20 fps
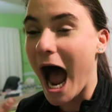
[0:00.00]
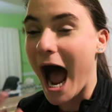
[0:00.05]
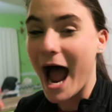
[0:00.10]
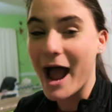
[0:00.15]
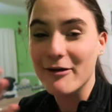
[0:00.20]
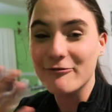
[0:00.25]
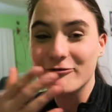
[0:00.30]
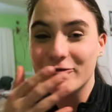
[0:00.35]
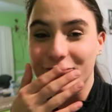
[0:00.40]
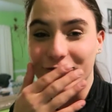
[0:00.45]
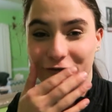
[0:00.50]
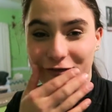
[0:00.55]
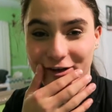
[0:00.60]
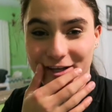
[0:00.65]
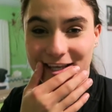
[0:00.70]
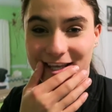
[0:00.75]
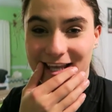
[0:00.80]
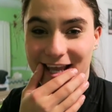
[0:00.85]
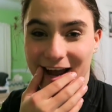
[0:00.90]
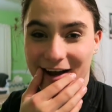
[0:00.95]
I'm
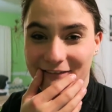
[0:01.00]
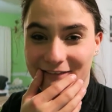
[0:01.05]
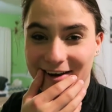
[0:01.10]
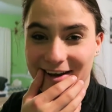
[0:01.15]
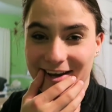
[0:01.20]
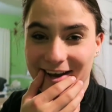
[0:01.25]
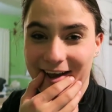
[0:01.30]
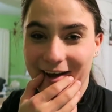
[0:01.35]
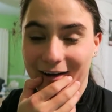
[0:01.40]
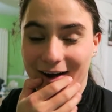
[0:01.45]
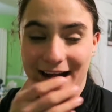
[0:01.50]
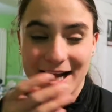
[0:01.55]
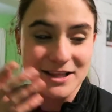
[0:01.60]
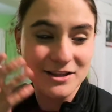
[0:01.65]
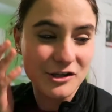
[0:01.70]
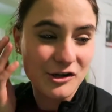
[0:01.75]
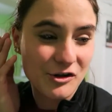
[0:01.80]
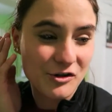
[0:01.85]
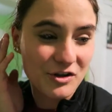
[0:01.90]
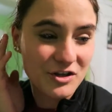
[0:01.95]
freaking out right now. I
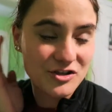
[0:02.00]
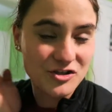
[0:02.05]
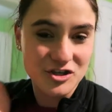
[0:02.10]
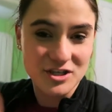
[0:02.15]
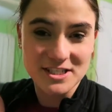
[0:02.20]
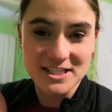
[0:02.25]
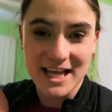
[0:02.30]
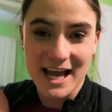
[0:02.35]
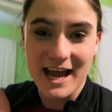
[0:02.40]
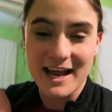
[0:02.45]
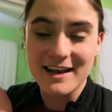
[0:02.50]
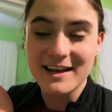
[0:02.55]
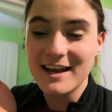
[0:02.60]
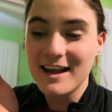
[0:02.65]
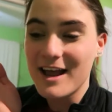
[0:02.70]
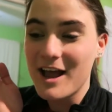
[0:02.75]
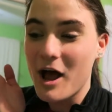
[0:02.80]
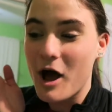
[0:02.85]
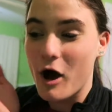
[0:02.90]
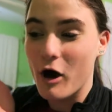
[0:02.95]
literally just got
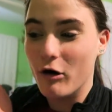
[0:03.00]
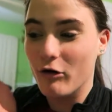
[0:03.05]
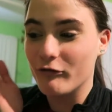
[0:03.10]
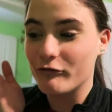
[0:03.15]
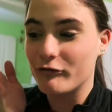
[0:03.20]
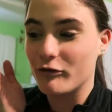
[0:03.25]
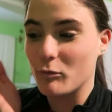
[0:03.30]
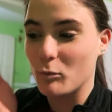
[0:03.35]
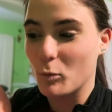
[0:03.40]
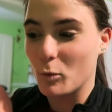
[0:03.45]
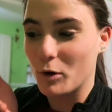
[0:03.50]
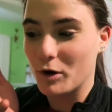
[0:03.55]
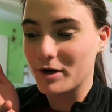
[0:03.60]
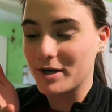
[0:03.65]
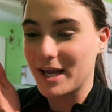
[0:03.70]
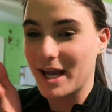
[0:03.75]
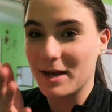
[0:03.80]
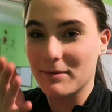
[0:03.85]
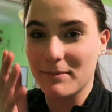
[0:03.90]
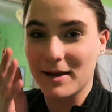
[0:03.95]
home from
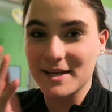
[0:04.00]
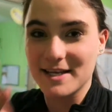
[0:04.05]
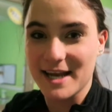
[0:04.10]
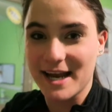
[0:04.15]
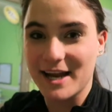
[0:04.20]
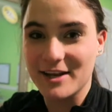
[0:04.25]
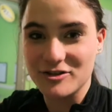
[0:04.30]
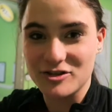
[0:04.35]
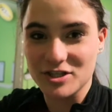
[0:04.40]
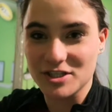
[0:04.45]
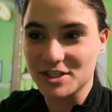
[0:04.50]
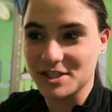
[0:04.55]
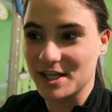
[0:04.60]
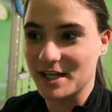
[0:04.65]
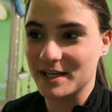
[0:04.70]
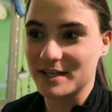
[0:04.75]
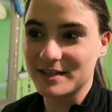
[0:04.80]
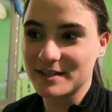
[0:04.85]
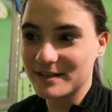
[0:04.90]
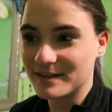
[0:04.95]
work and my dad just
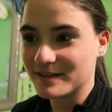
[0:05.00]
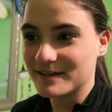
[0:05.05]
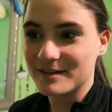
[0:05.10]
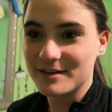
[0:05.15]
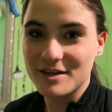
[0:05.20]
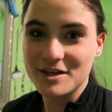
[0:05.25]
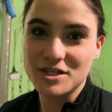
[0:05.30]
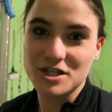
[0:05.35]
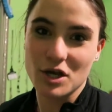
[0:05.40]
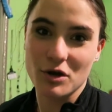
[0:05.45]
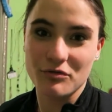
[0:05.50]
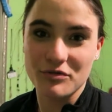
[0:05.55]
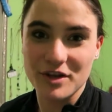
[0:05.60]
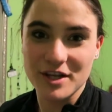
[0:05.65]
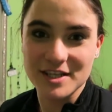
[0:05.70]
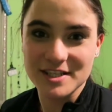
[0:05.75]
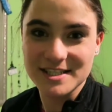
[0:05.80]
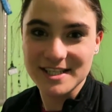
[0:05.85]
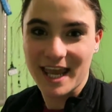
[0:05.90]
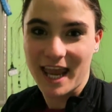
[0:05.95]
like showed
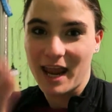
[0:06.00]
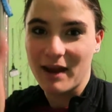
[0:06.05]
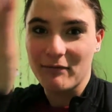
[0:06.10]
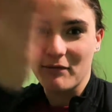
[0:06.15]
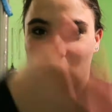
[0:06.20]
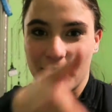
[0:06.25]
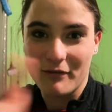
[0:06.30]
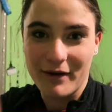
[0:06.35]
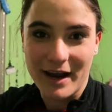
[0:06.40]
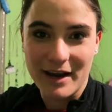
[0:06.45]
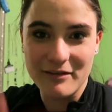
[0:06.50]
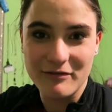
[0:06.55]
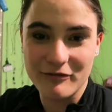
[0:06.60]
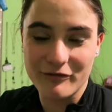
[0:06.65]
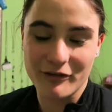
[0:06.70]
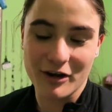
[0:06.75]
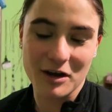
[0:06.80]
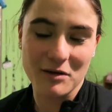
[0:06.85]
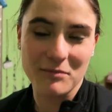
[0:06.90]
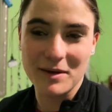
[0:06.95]
this camera right in
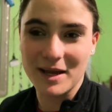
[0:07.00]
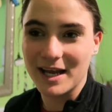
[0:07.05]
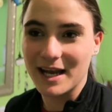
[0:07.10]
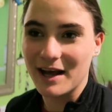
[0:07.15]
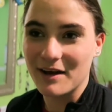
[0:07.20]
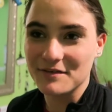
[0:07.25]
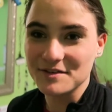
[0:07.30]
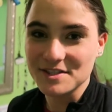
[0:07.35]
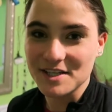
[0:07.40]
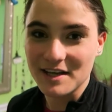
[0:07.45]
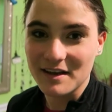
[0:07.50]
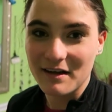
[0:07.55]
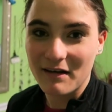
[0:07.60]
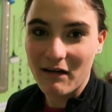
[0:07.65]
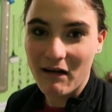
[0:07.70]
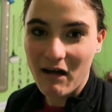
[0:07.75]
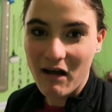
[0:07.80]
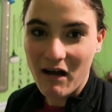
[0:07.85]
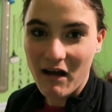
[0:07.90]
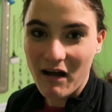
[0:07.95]
front of me and I was like,
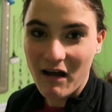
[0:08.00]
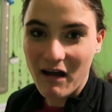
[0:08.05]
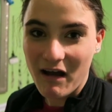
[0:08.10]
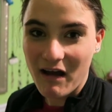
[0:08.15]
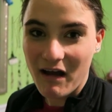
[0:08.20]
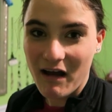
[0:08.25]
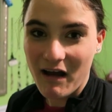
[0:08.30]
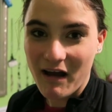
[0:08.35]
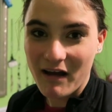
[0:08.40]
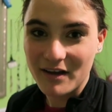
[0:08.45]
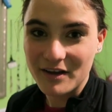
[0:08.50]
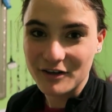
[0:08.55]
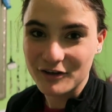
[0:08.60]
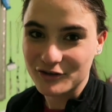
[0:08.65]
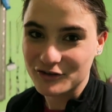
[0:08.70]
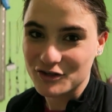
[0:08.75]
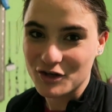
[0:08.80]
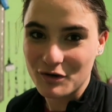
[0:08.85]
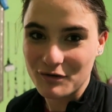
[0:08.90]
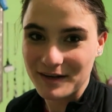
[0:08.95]

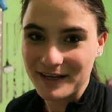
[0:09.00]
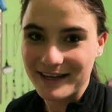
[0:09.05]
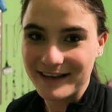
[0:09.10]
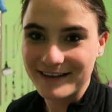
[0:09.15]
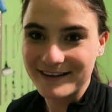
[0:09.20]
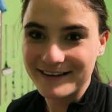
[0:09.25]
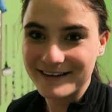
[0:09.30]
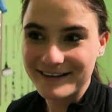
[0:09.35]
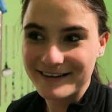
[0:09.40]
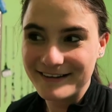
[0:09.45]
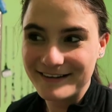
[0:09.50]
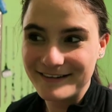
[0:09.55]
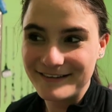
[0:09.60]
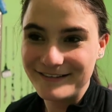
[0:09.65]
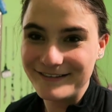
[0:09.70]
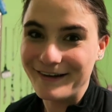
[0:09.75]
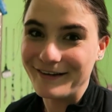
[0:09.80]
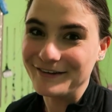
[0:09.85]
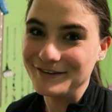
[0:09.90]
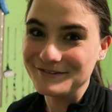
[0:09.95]
you're joking.
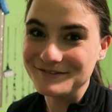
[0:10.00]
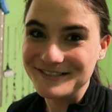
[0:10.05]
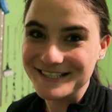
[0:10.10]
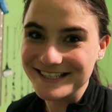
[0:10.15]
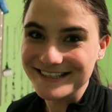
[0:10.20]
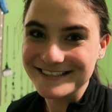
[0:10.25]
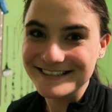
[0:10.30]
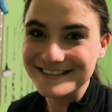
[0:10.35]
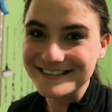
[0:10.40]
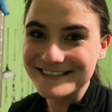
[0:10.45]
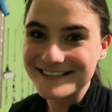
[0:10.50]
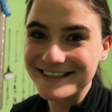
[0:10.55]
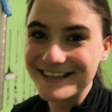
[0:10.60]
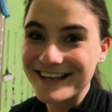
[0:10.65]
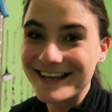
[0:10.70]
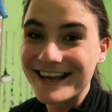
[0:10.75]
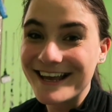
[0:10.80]
No, you didn't.